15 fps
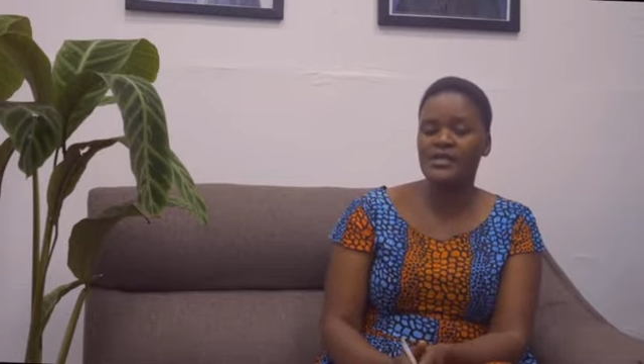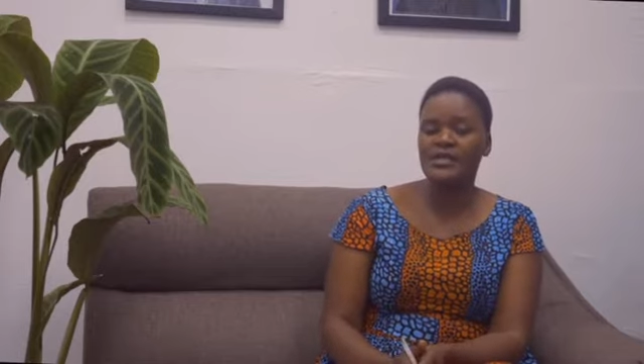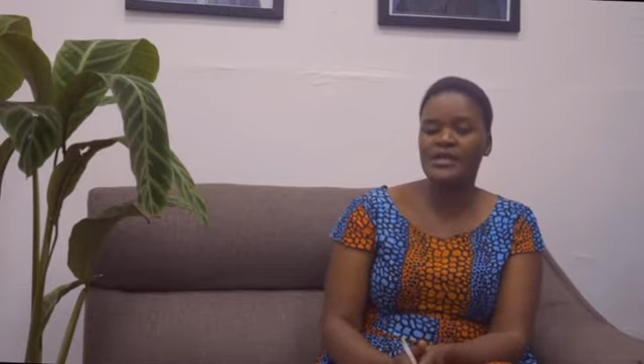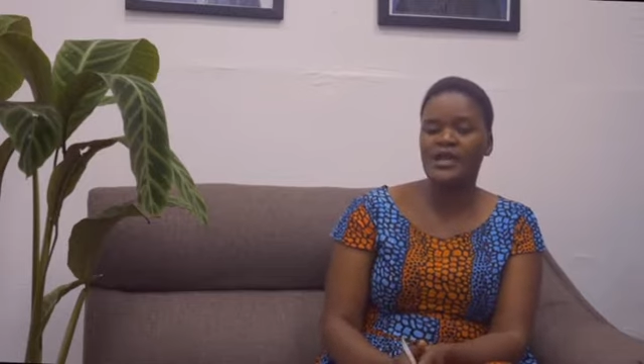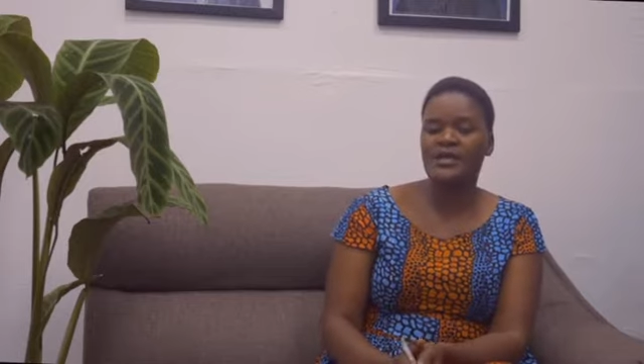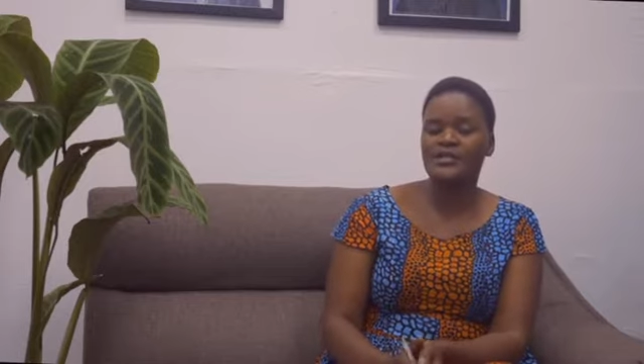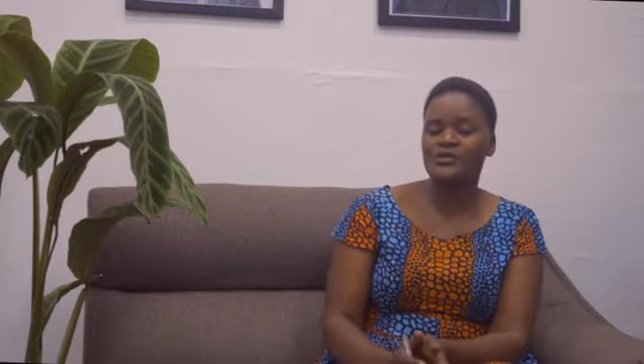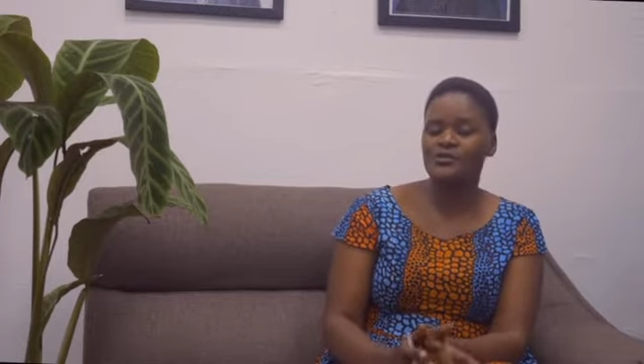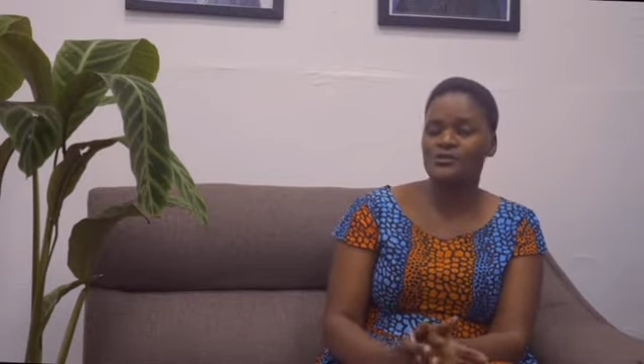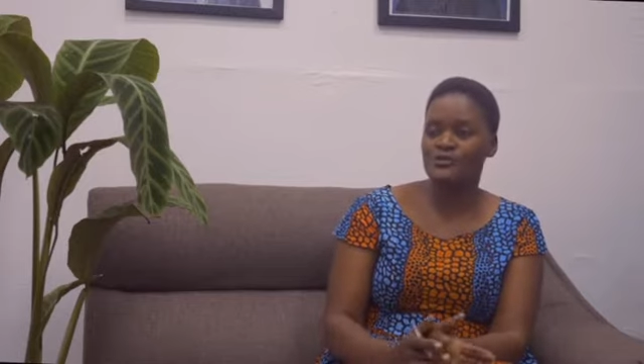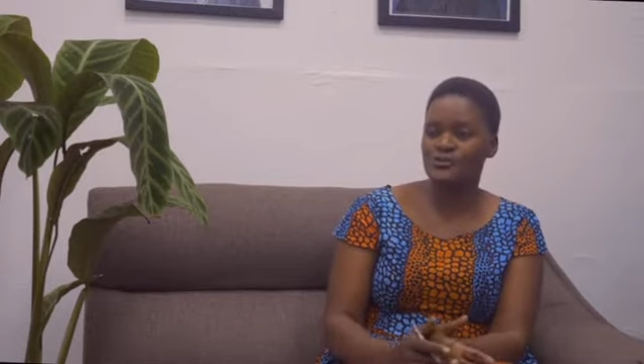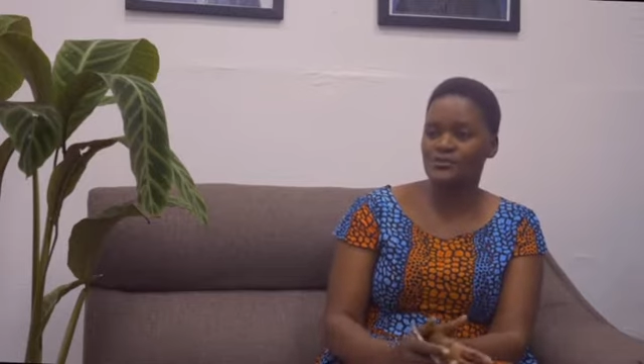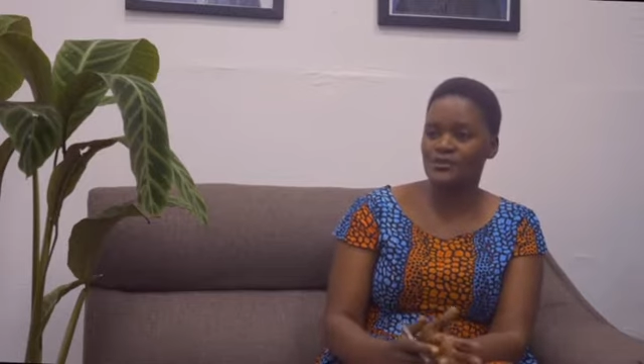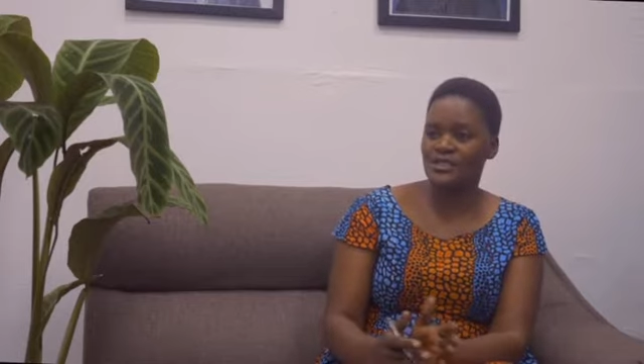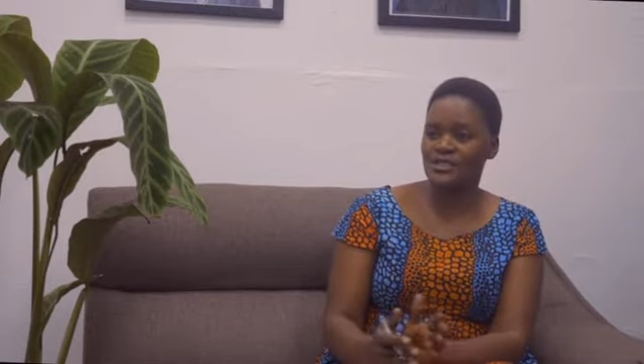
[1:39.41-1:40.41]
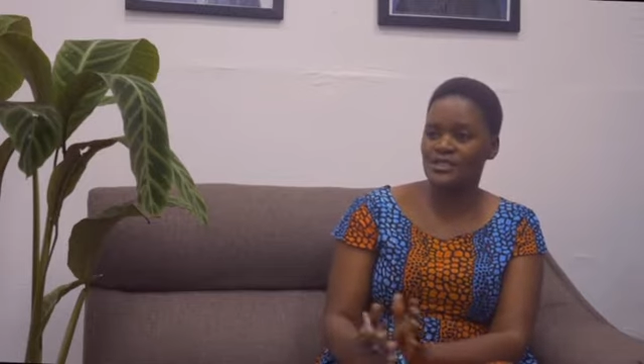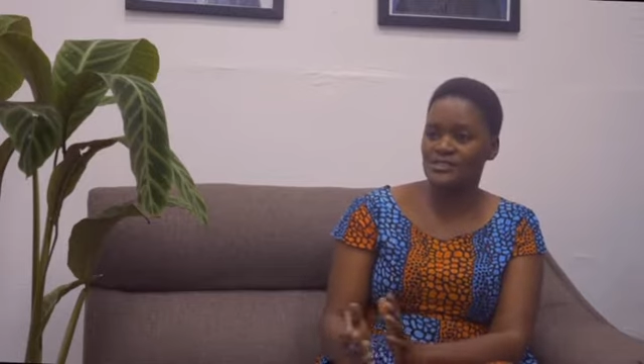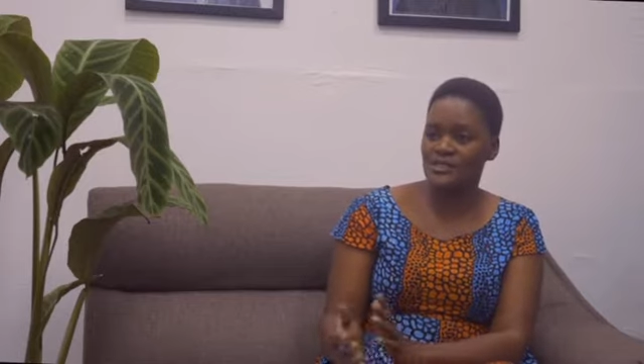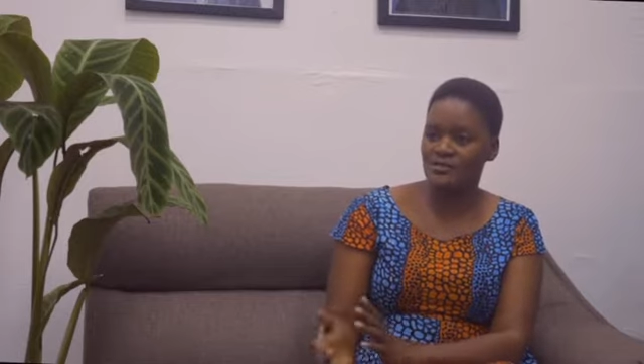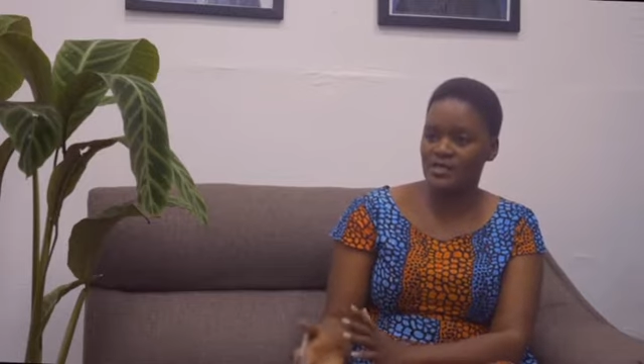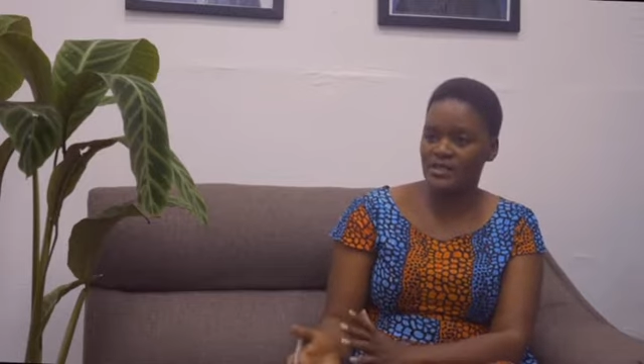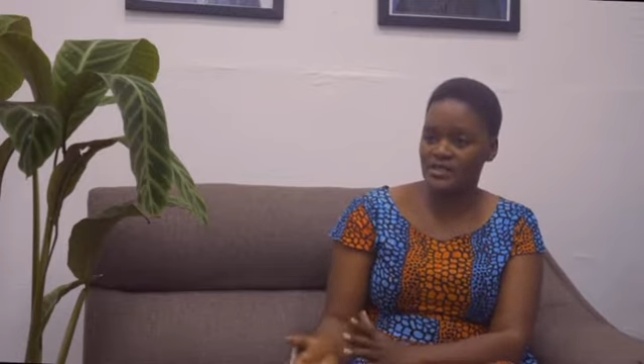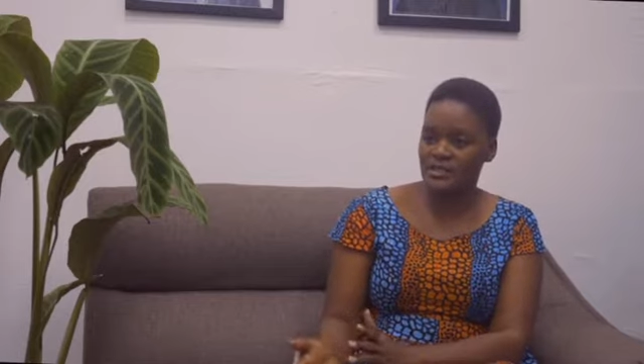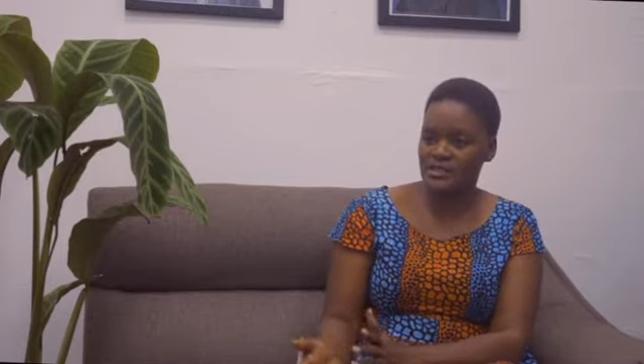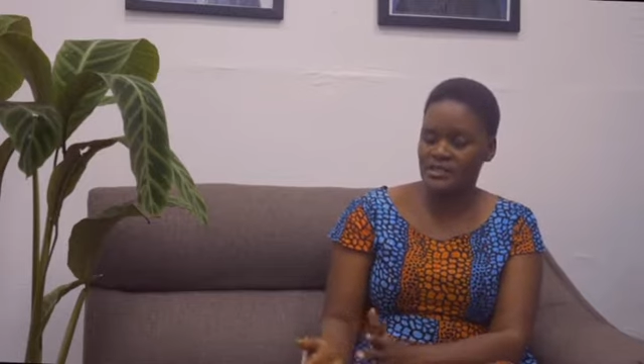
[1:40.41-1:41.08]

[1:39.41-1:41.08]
and you also did some other